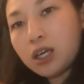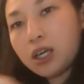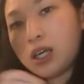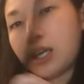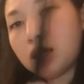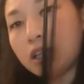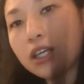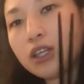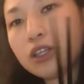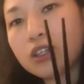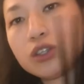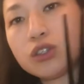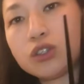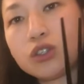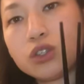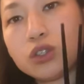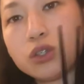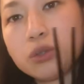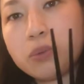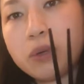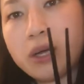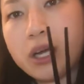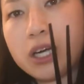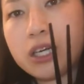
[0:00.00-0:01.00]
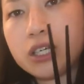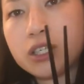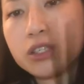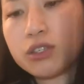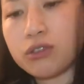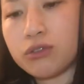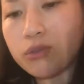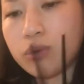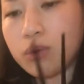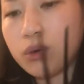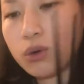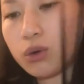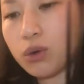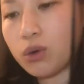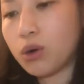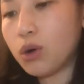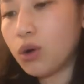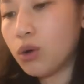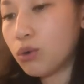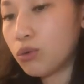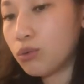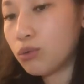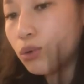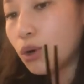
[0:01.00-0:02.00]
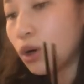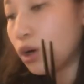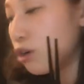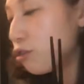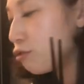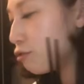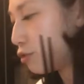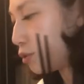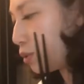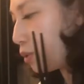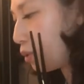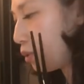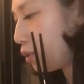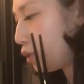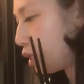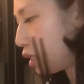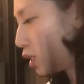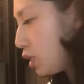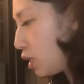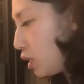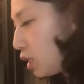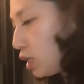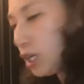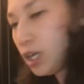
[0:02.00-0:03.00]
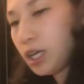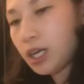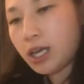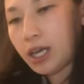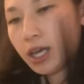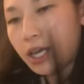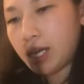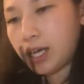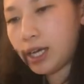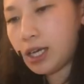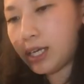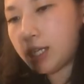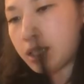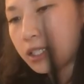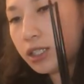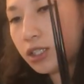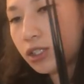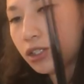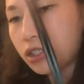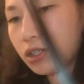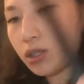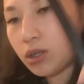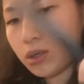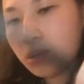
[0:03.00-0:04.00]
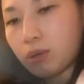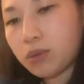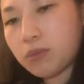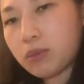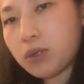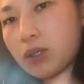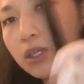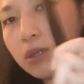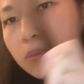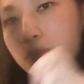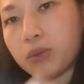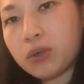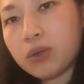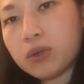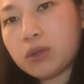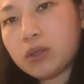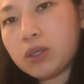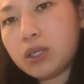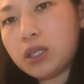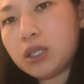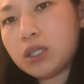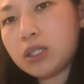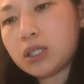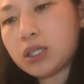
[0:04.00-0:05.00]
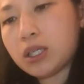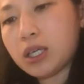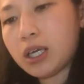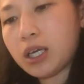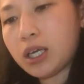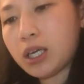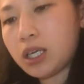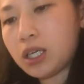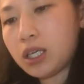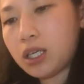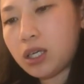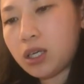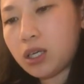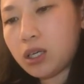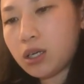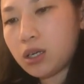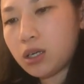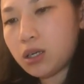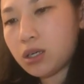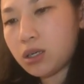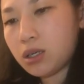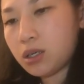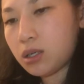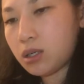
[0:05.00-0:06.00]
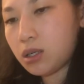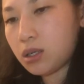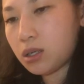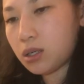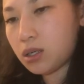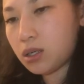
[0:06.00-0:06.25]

another two pairs for raw food and so I'm gonna put these like here